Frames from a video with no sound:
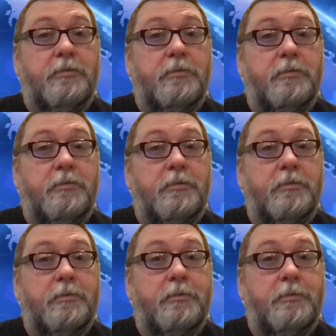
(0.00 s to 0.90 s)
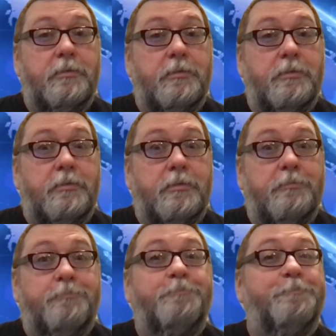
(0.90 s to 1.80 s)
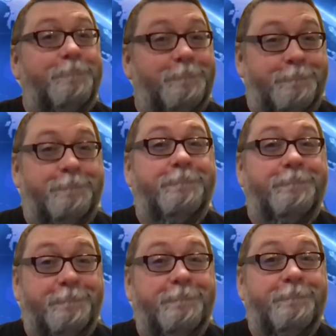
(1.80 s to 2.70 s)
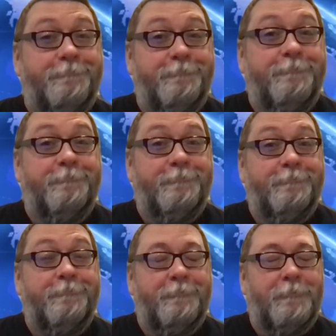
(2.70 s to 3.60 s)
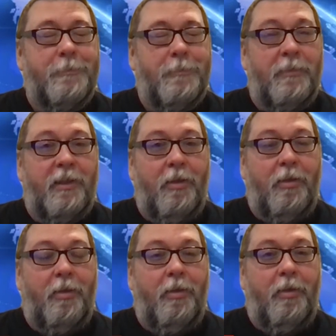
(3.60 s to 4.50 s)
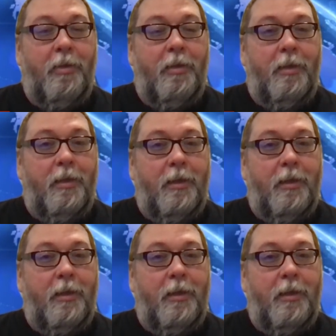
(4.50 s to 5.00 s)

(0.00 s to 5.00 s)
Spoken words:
(not speaking)